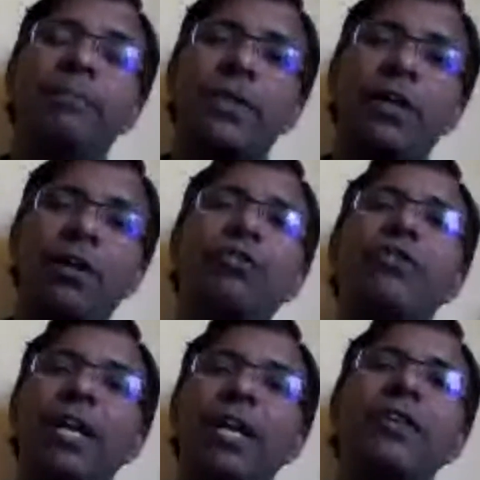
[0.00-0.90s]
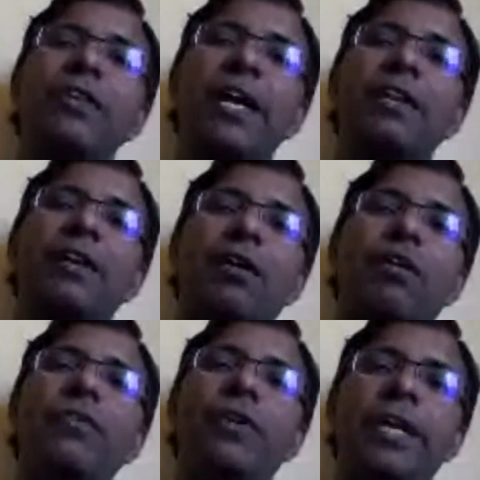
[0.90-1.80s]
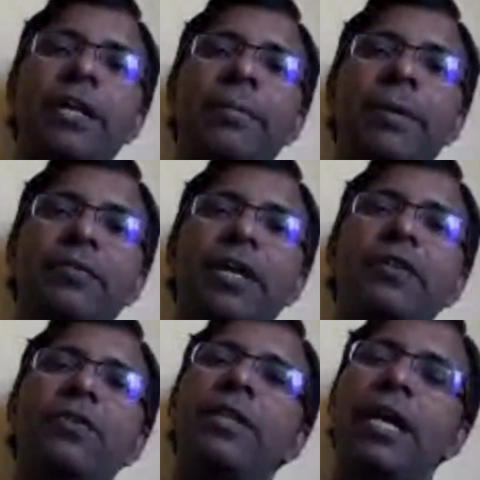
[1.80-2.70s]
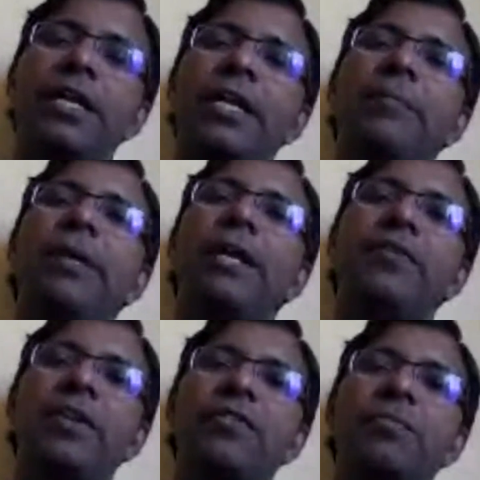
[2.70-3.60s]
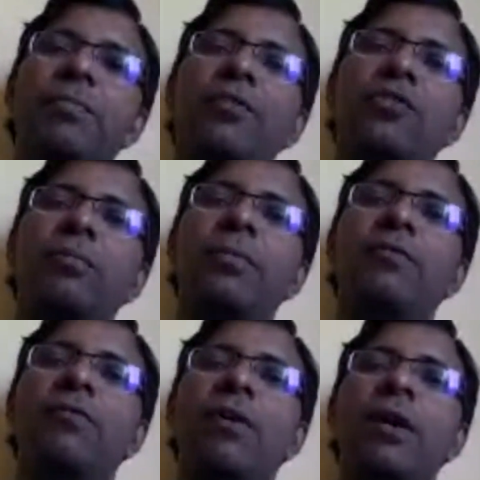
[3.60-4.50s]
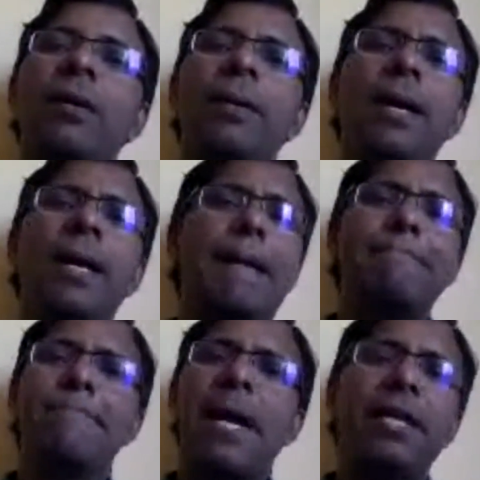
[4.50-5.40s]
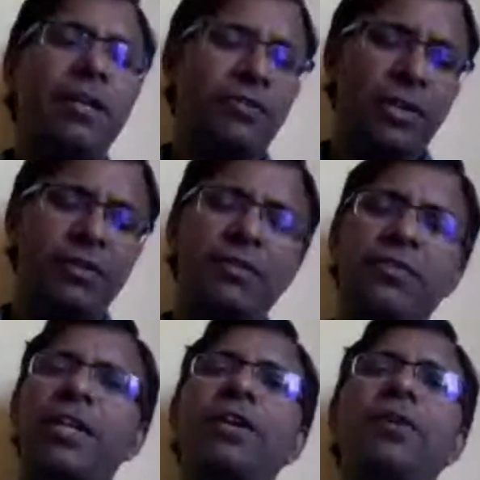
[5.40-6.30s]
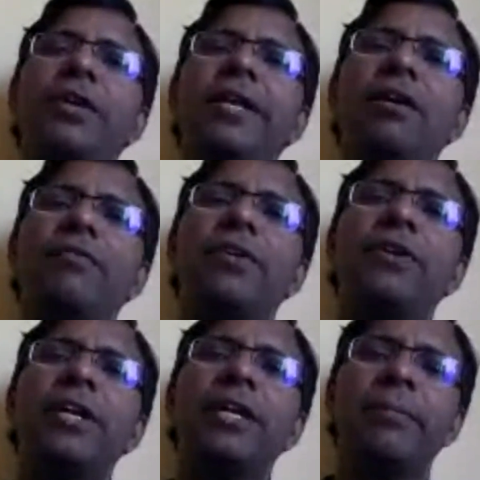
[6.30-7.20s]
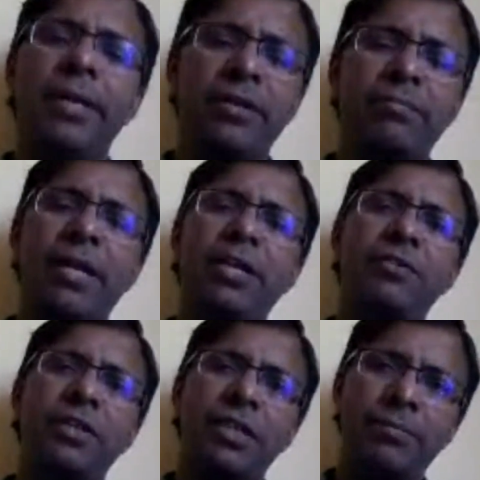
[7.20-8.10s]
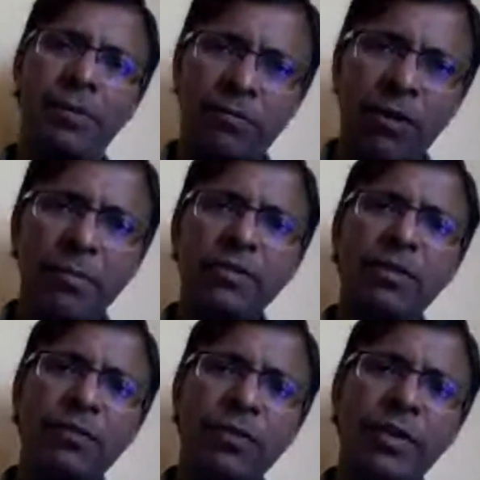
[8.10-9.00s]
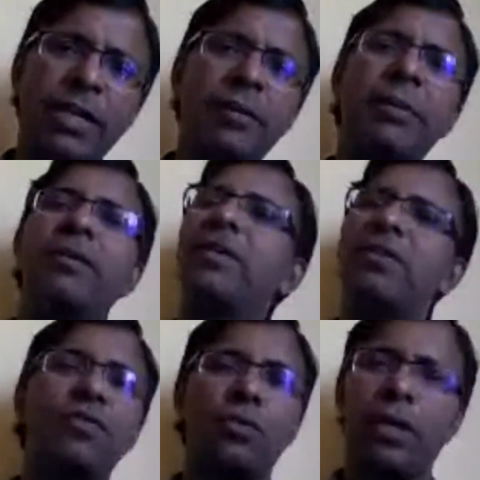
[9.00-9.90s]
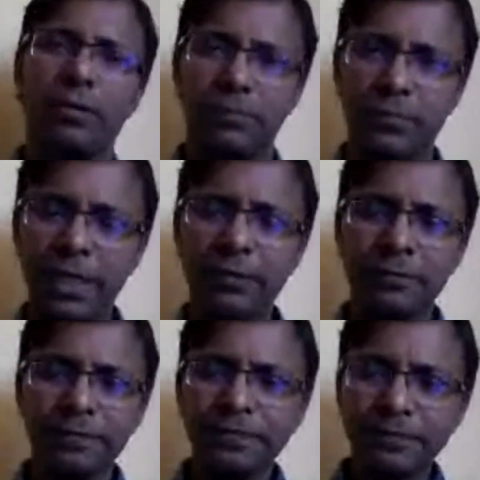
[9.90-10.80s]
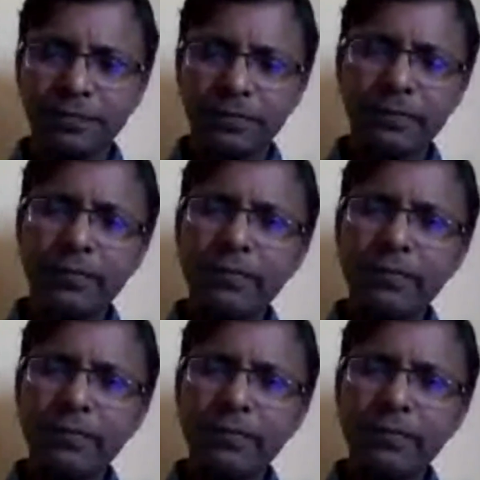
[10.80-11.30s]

to the logical design of your database, right? So that DBA is responsible for managing the security of your database, managing the performance of your database, and so on, right?